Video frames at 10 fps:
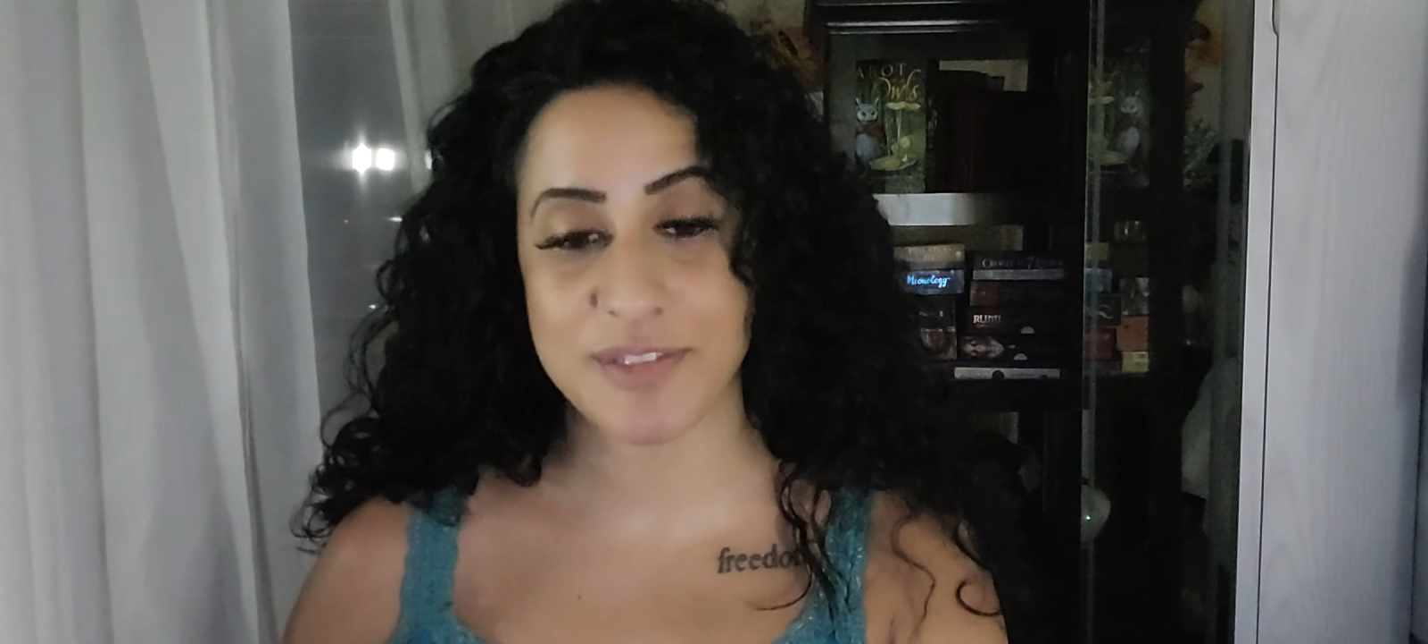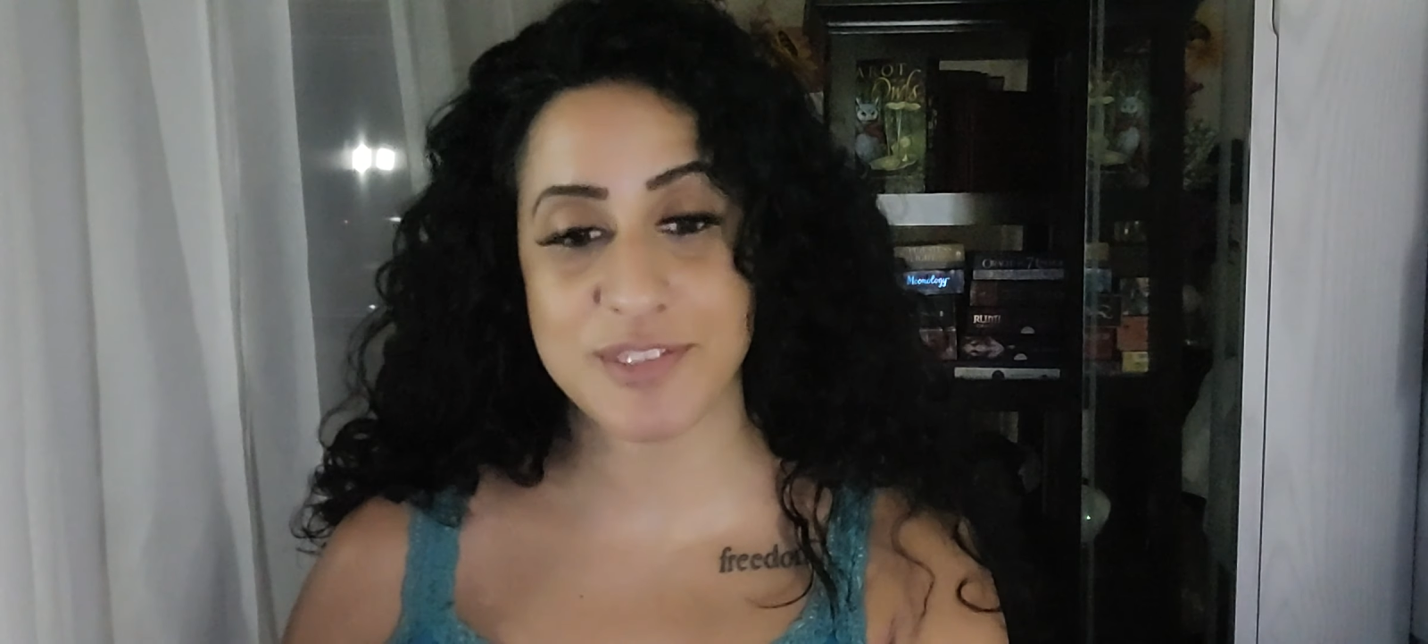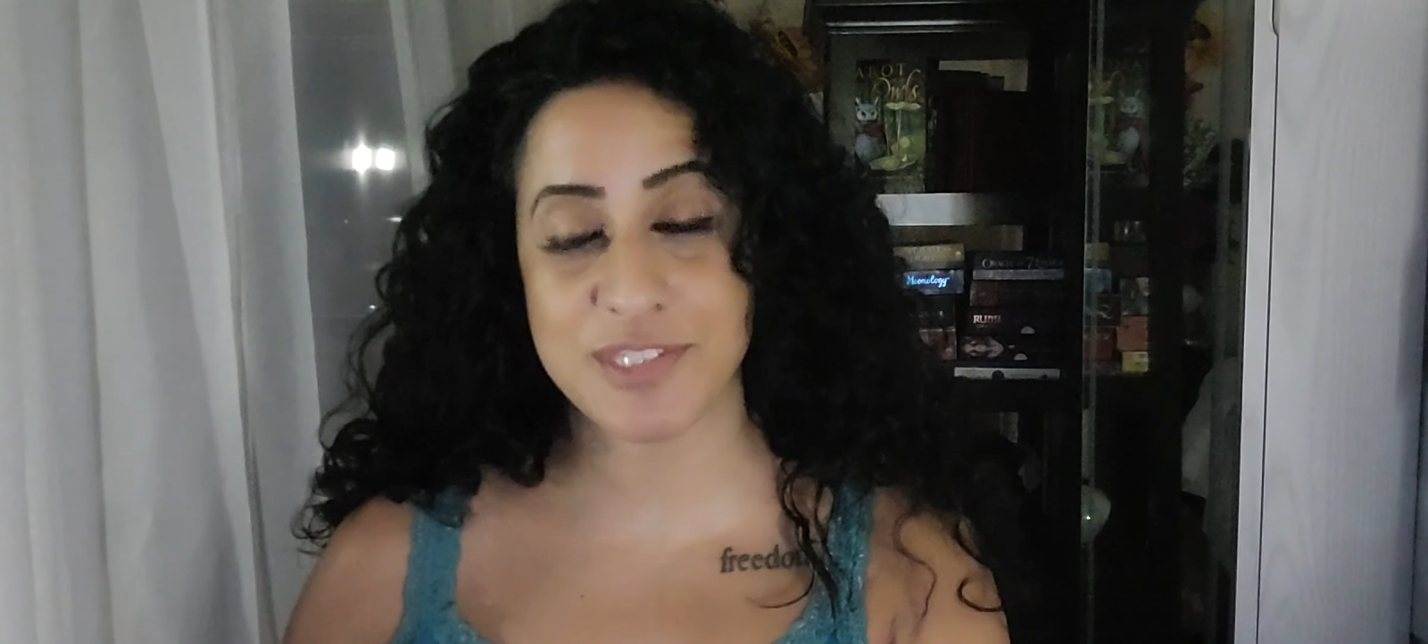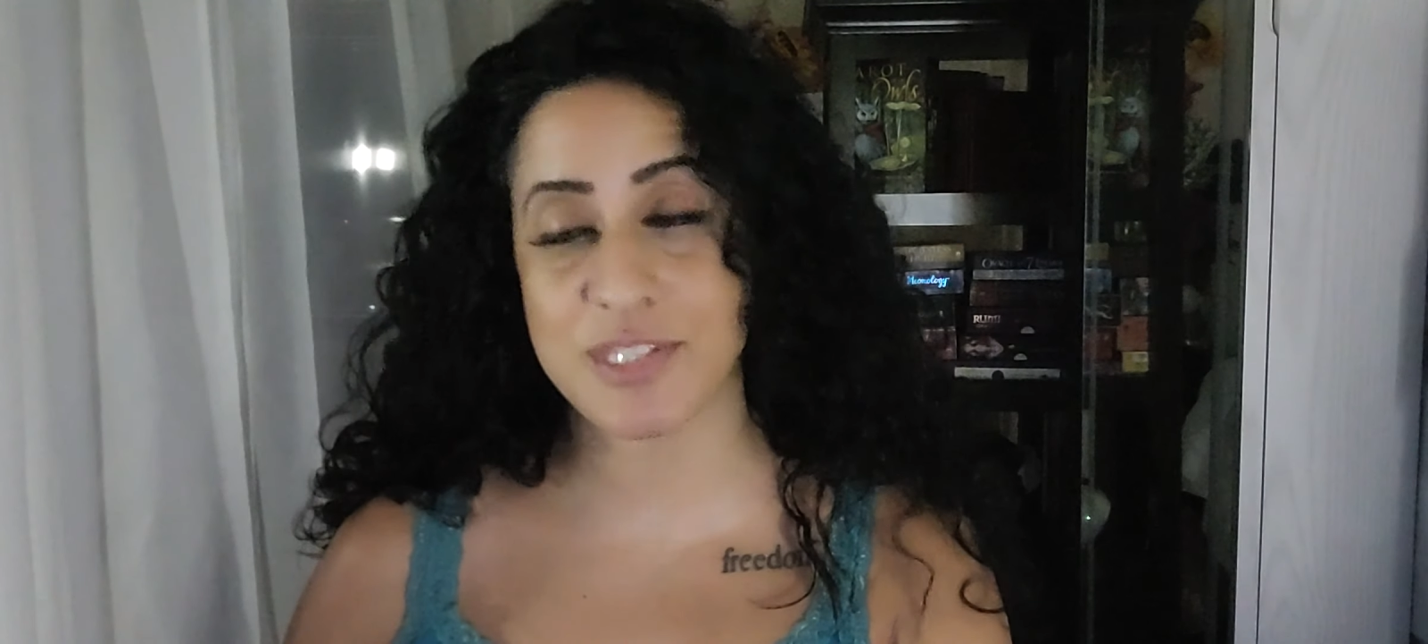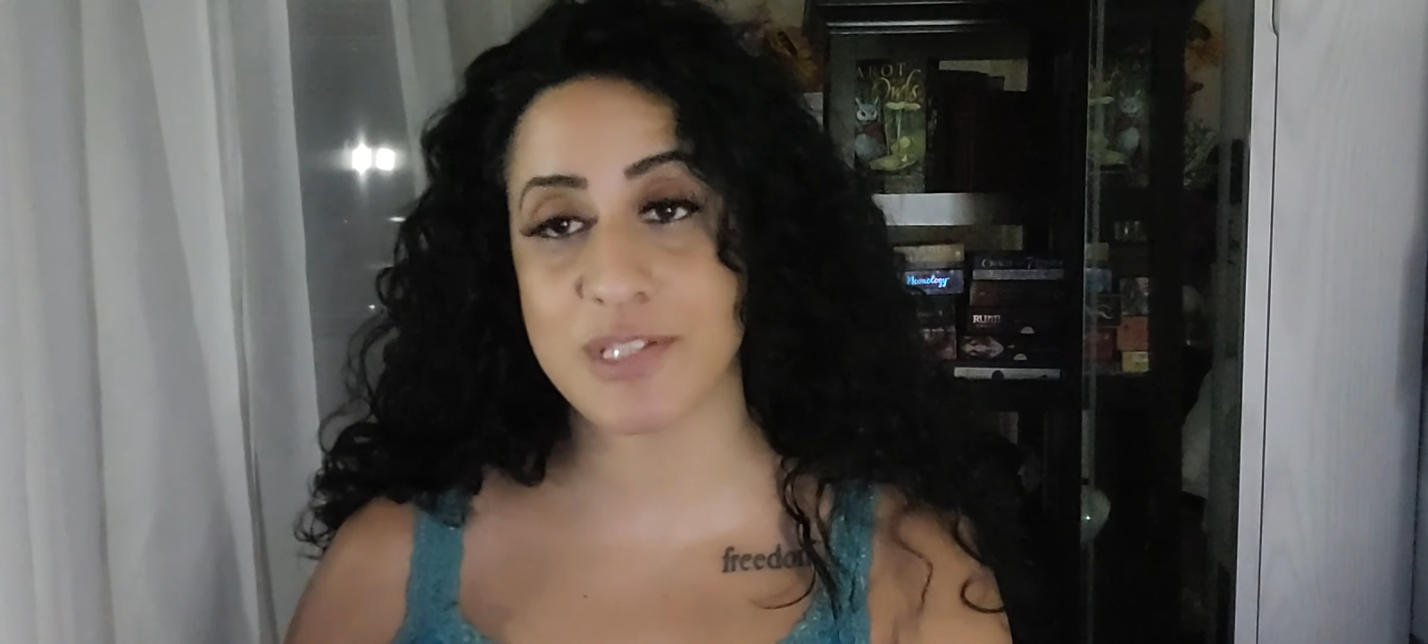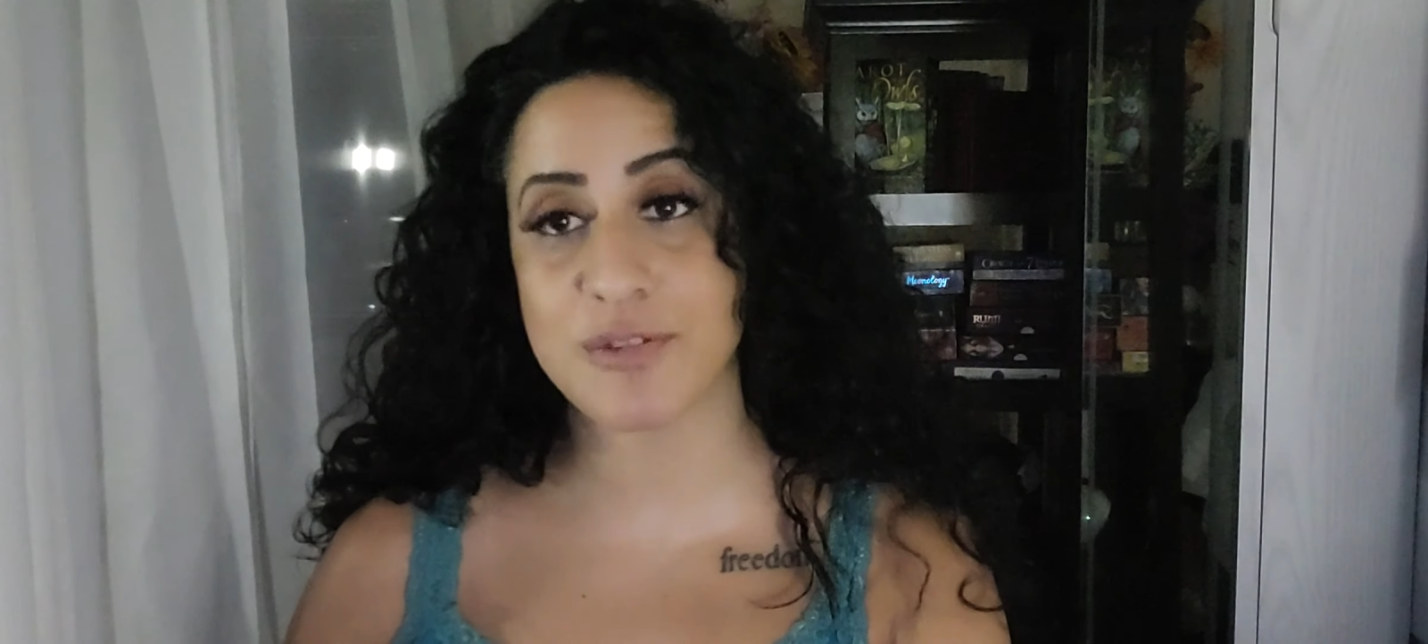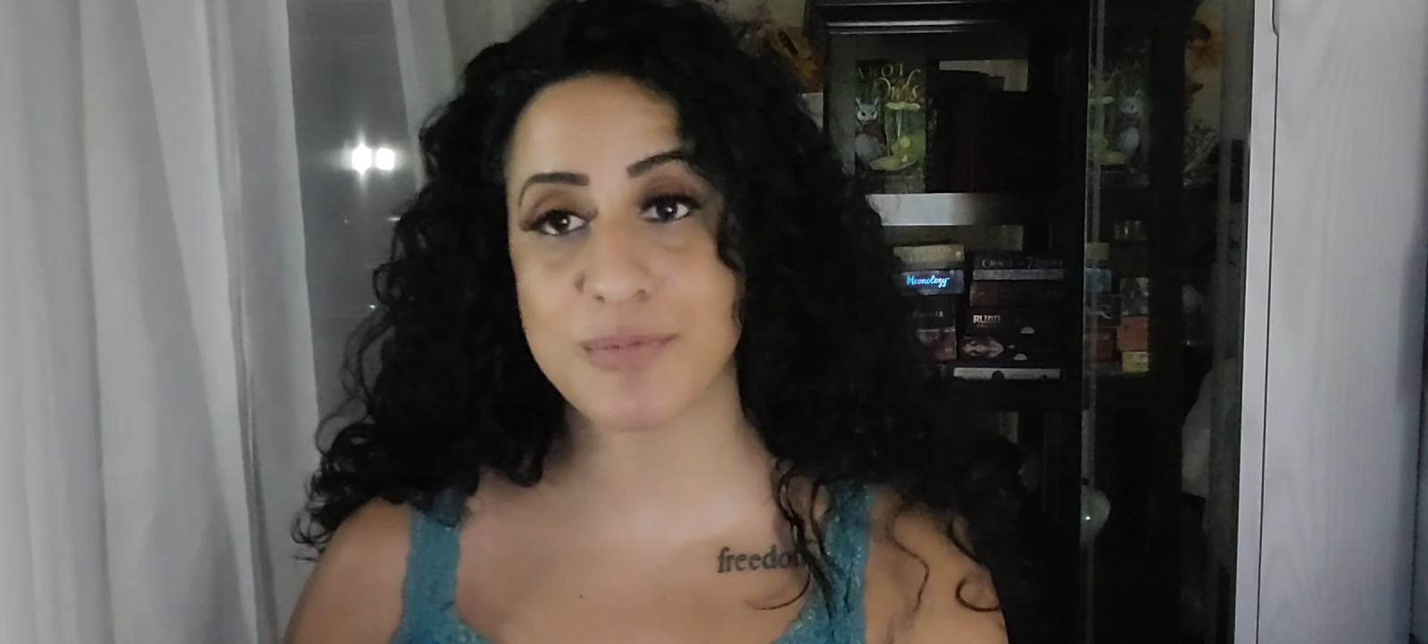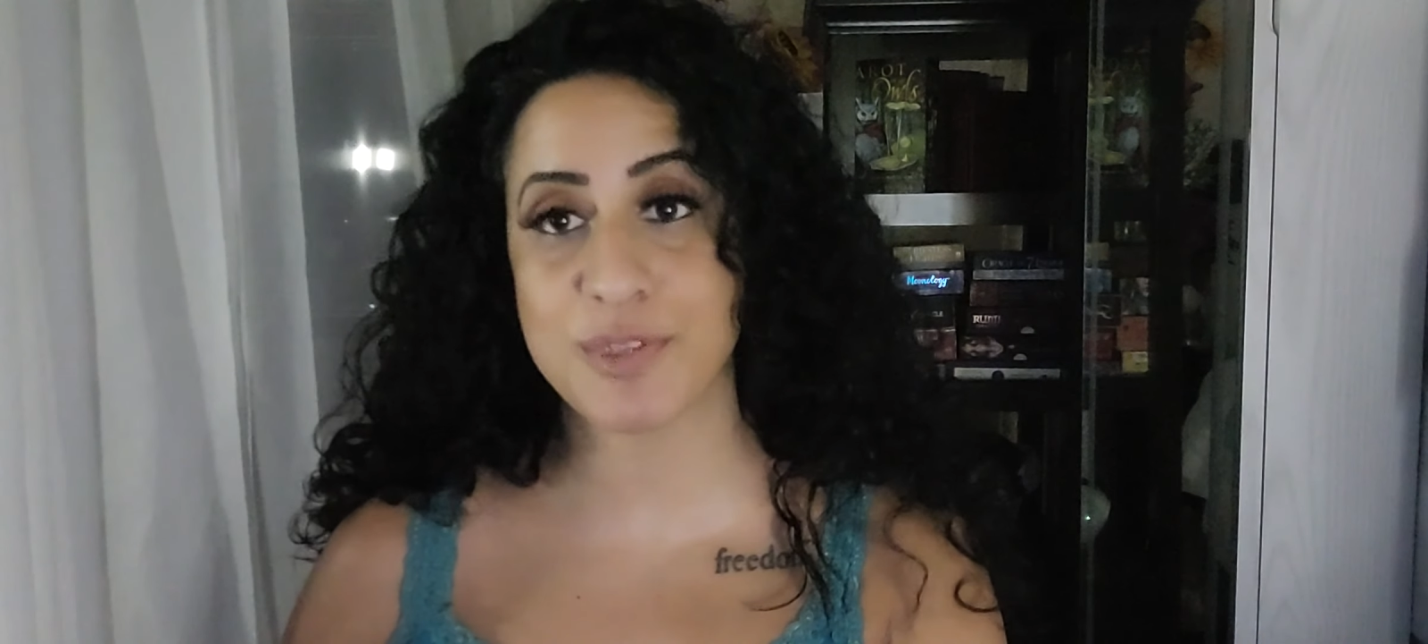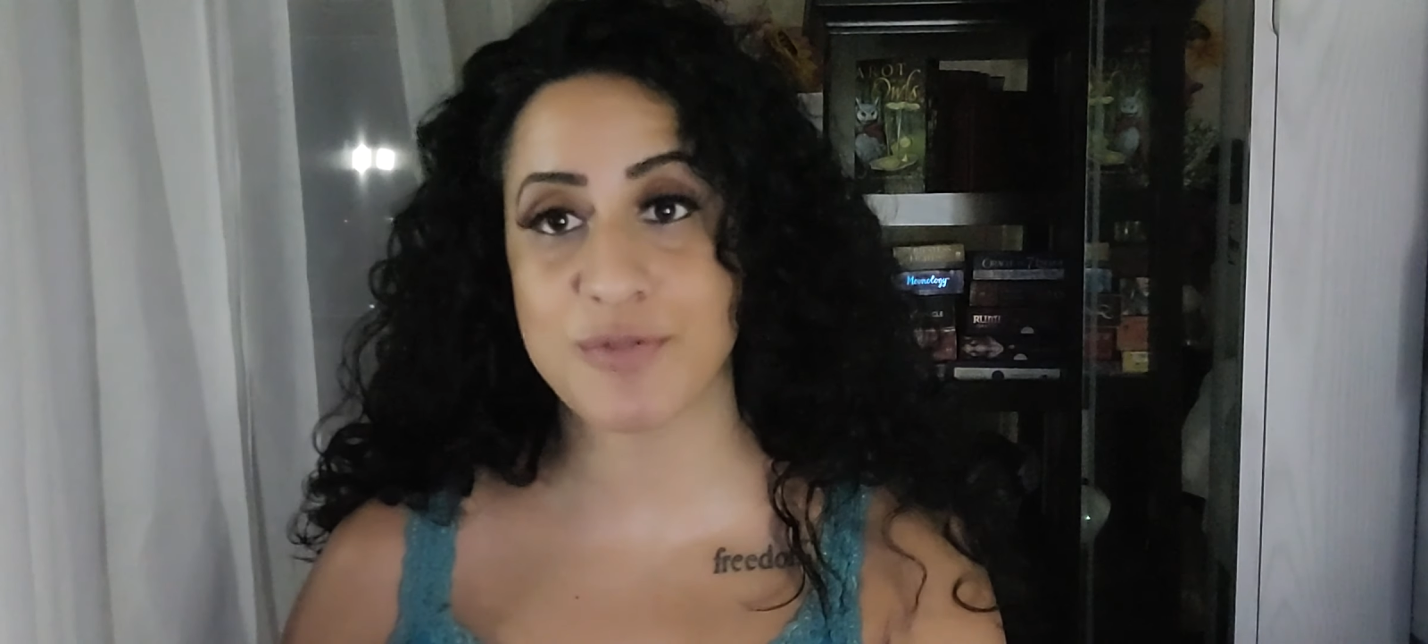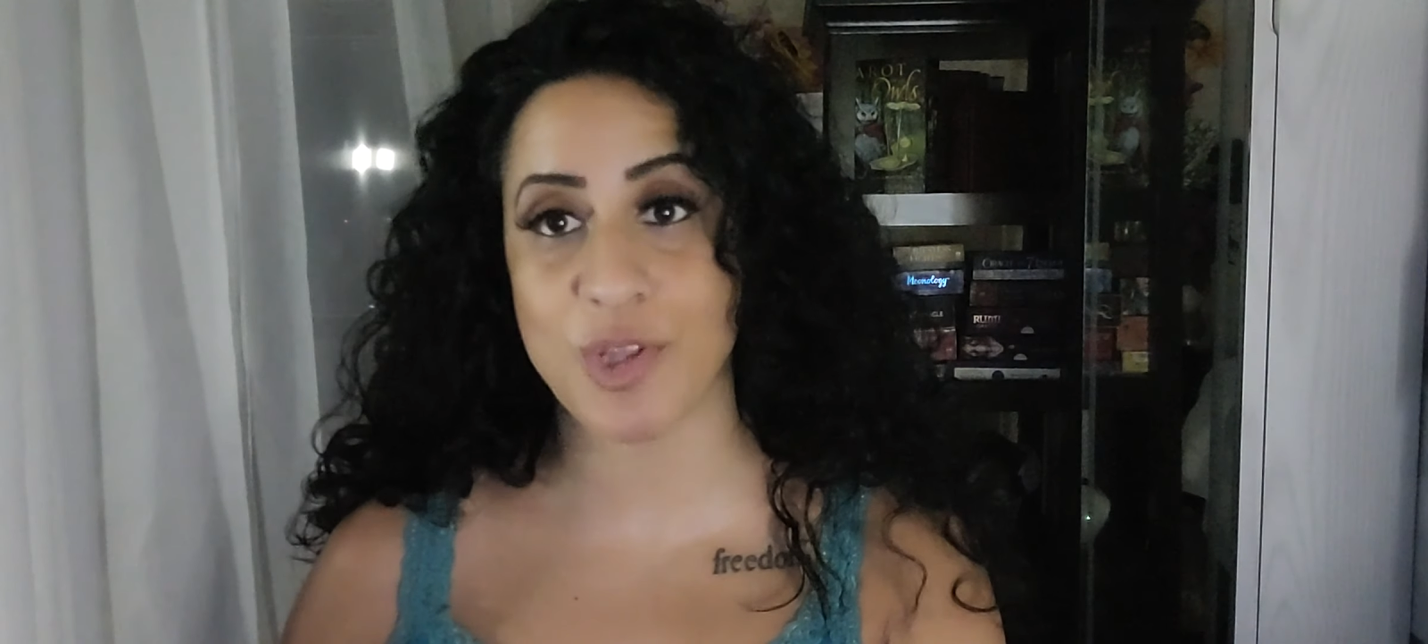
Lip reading: This is a little bit of